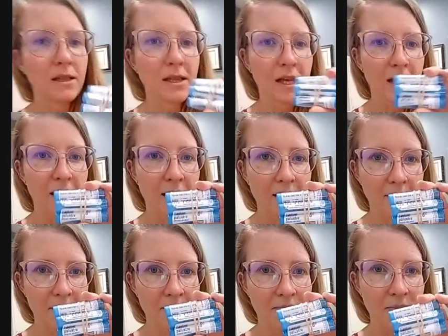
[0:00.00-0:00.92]
Ledum.
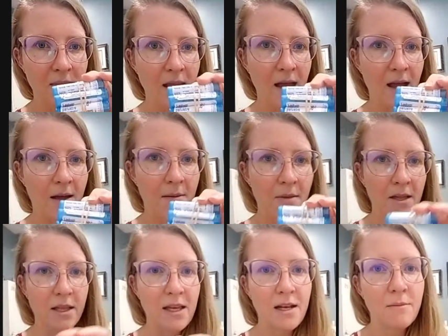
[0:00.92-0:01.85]

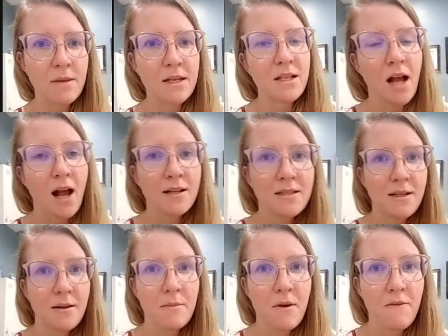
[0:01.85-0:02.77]
Ledum is
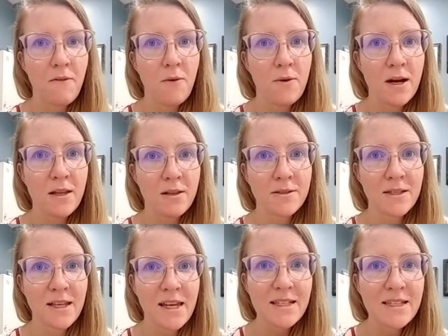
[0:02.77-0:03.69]
awesome for those
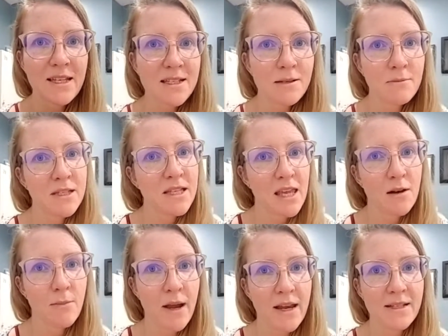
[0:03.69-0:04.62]
late season
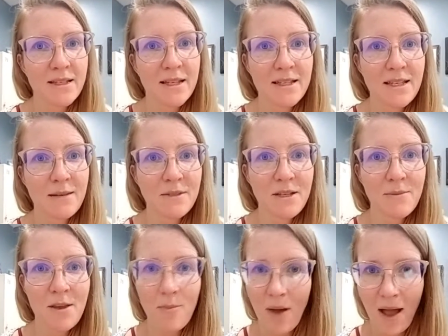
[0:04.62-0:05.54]
mosquito bites that seem to
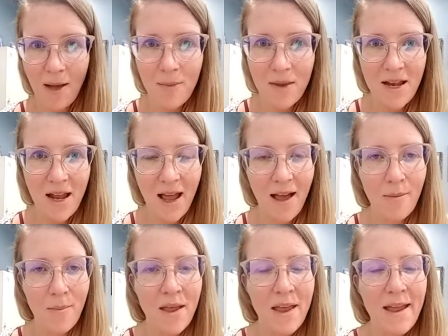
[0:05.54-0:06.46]
be popping
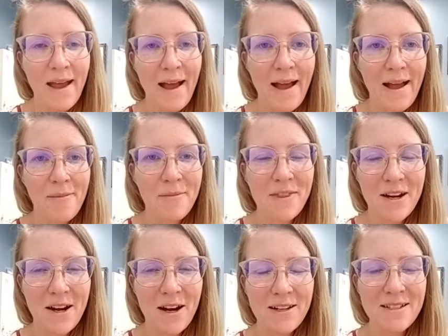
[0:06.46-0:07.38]
up.
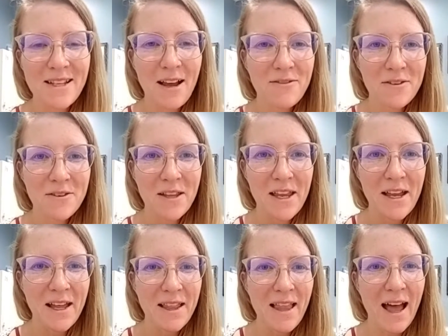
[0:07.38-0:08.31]
There are definitely
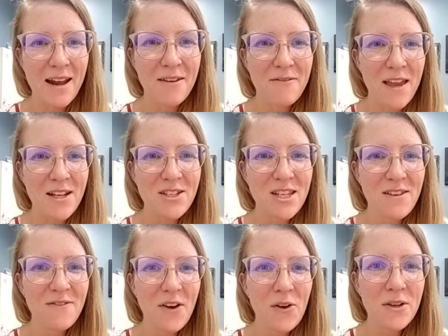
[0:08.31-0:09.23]
a lot of itchy
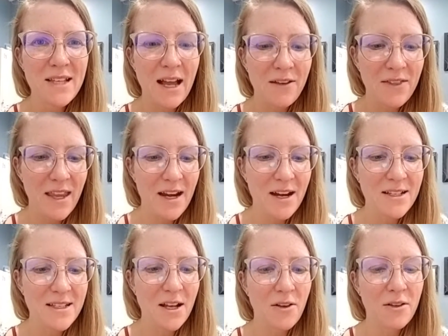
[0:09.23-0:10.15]
folks out there,
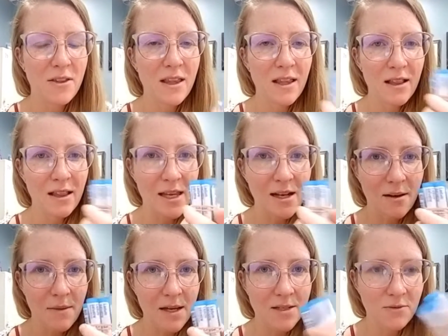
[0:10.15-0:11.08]
so
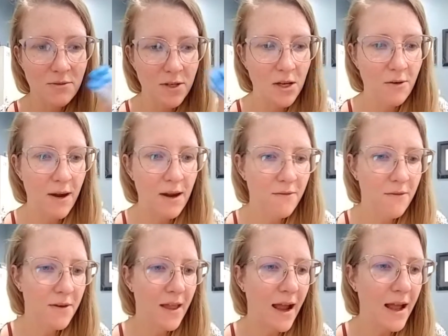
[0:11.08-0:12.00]
Ledum is really great
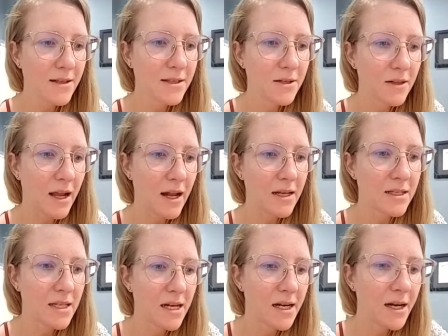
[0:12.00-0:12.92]
for that. So that is
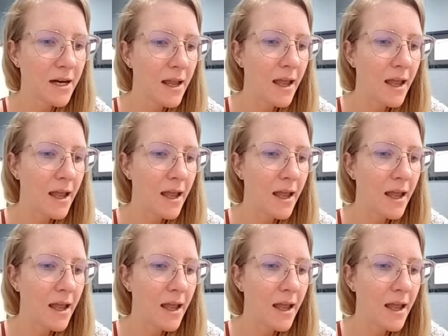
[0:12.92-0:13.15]
here.